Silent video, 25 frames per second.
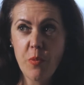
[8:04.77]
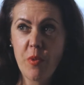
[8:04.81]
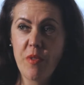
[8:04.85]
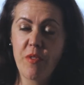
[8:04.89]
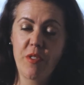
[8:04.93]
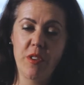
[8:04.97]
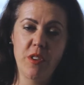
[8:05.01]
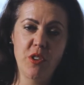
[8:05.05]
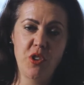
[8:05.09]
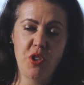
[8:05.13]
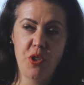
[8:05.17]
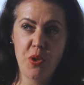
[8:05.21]
We've
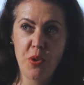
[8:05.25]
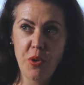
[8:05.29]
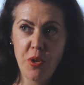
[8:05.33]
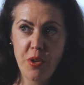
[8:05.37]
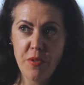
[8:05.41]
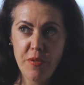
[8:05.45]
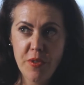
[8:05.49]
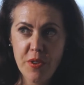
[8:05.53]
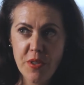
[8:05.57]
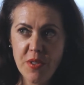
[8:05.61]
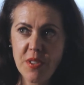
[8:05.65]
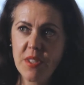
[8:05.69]
got two
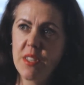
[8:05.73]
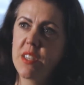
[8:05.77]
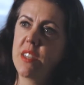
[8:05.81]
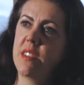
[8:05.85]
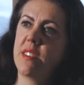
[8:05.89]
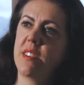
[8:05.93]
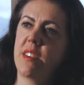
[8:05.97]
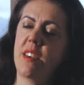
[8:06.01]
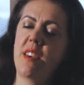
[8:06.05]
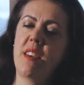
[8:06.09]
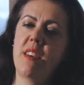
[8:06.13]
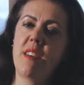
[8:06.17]

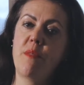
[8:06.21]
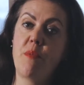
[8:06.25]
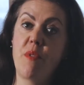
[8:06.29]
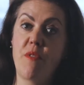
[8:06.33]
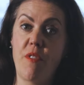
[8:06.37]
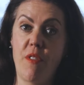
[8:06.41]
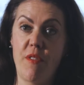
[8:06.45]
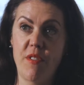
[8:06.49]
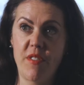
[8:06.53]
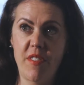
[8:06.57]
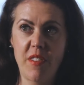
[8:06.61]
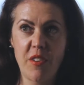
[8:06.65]
universities here. We've
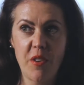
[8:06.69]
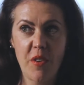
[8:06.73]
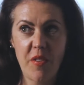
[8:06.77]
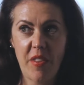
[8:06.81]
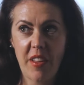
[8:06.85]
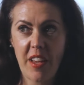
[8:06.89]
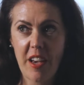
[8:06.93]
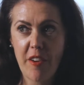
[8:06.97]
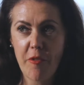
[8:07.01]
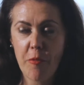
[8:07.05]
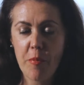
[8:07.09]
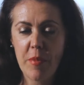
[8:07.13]
obviously got the
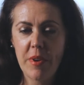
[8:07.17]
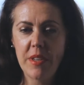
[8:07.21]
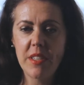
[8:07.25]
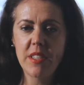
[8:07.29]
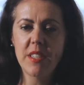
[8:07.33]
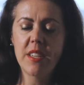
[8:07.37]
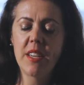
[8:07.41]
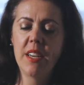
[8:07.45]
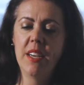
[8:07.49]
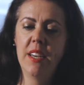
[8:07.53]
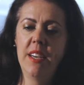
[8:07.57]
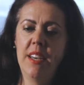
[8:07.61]
government.